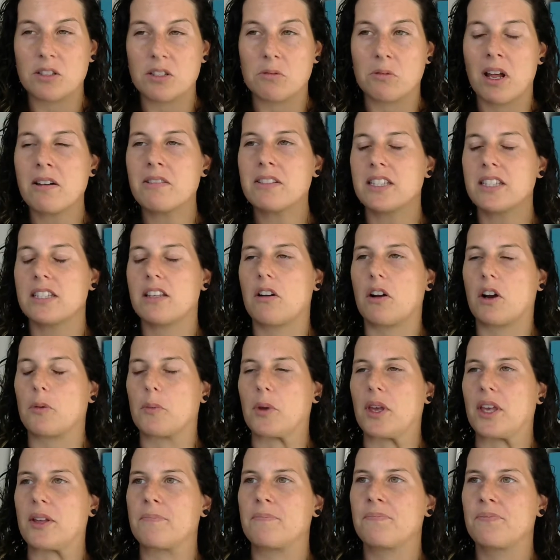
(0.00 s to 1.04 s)
When I was in the
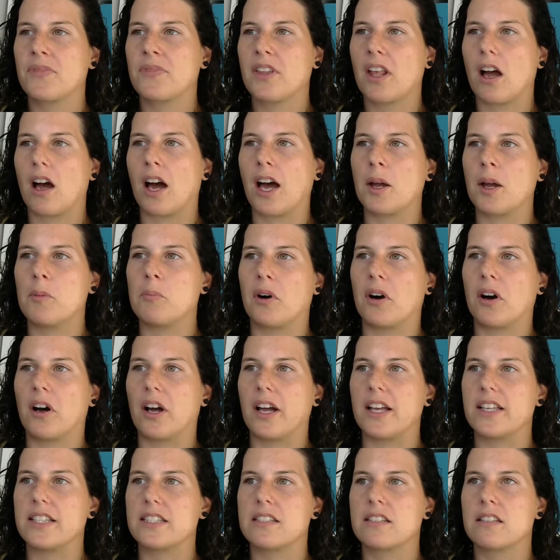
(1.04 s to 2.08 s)
Army, I
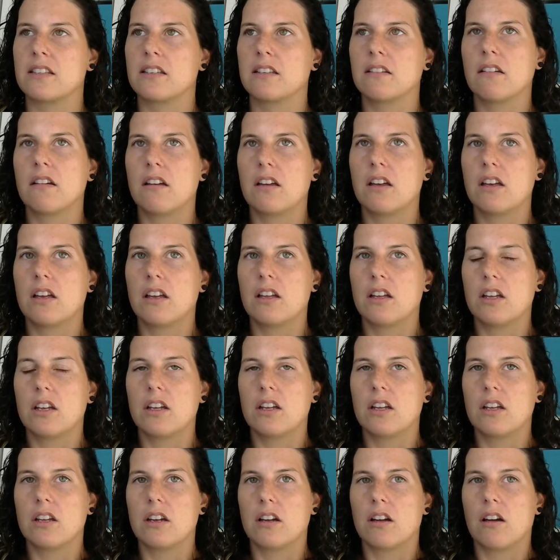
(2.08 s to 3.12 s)
bought
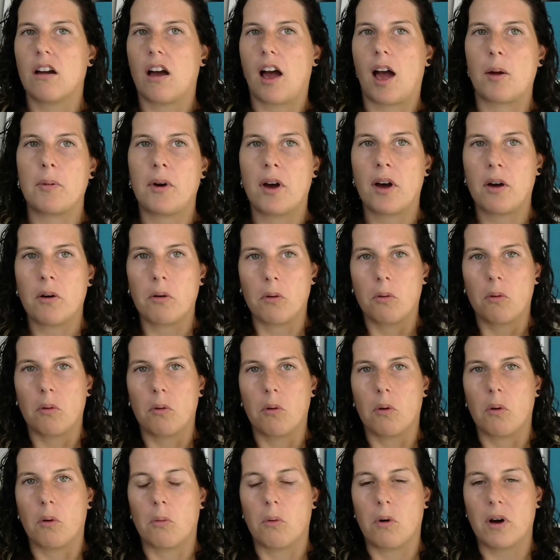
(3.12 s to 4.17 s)
I bought
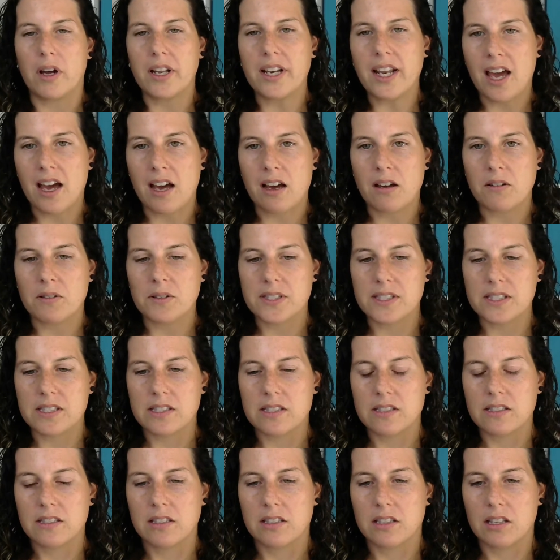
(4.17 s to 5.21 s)
one
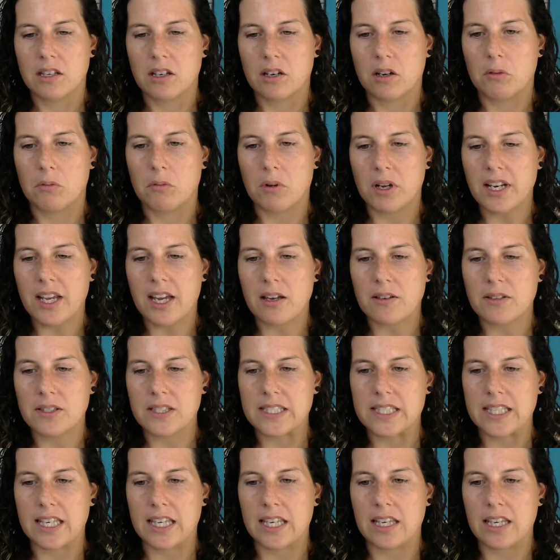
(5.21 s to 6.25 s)
house one house
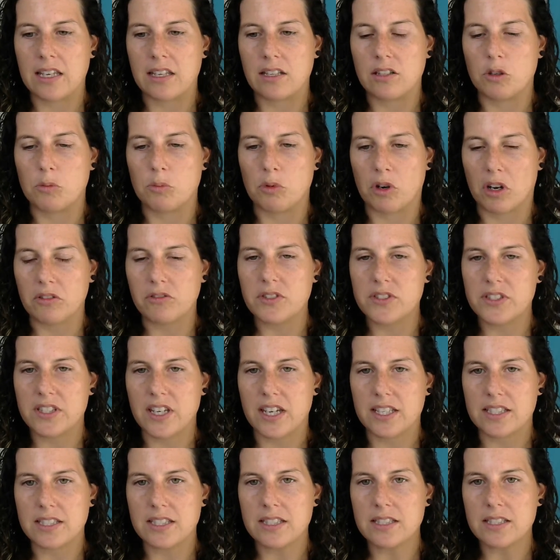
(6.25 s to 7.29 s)
in New Braunfels,
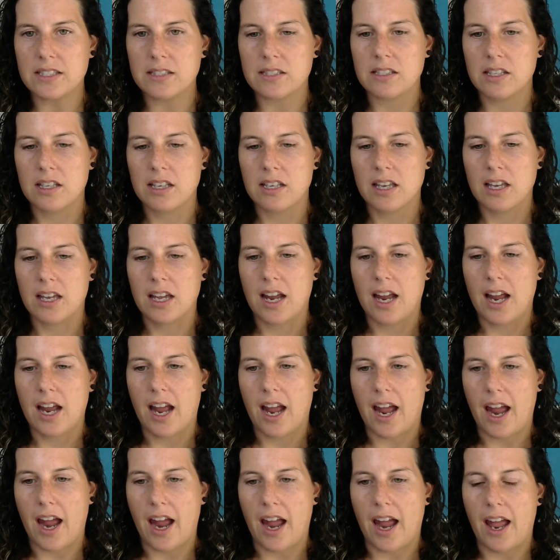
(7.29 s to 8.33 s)
Texas,
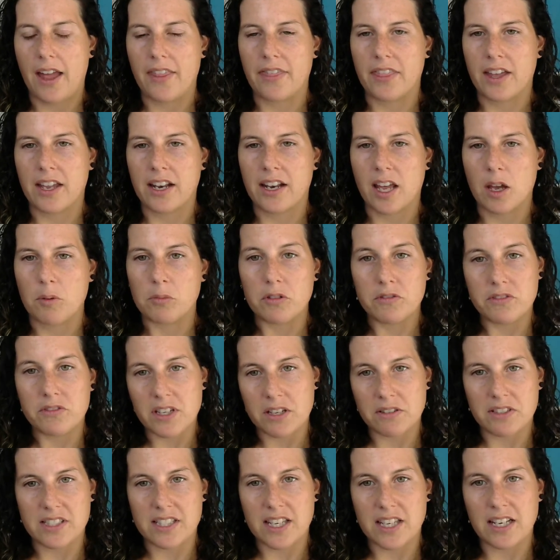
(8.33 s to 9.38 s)
and then I moved down
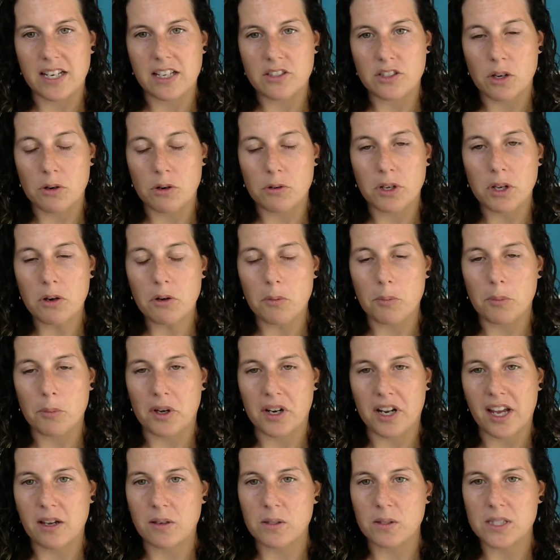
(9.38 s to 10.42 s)
to San Antonio and bought a
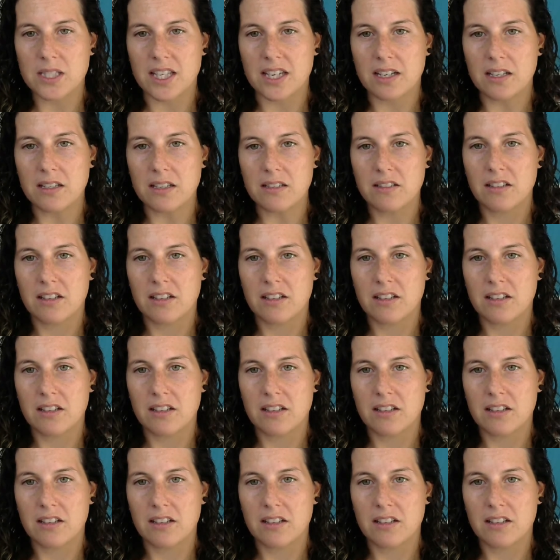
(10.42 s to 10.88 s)
house there.